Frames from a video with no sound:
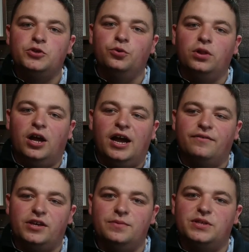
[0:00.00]
you
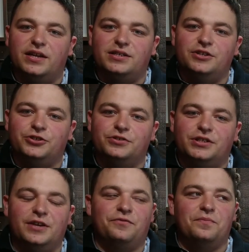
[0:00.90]
alive, keeps that t-shirt
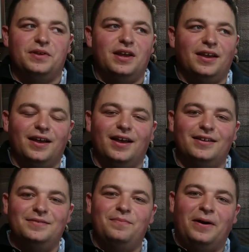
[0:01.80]
save from being
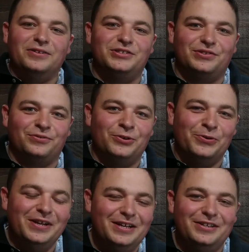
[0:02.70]
punched through
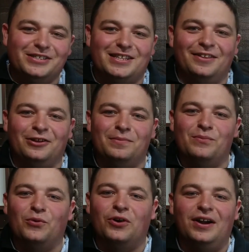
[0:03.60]
just that little bit
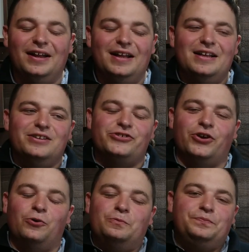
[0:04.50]
more.
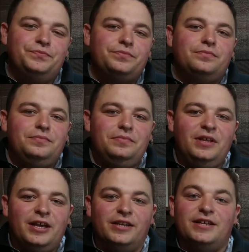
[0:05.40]
So
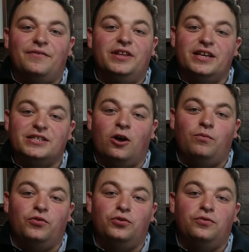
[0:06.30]
it definitely is
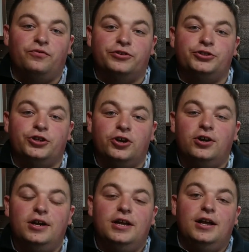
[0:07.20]
helpful for
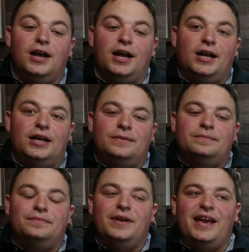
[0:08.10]
sure.
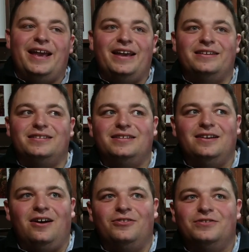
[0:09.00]
And
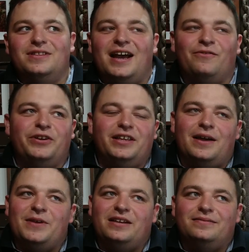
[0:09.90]
other than that, really, I
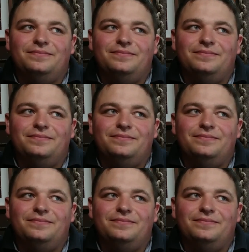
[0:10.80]
mean,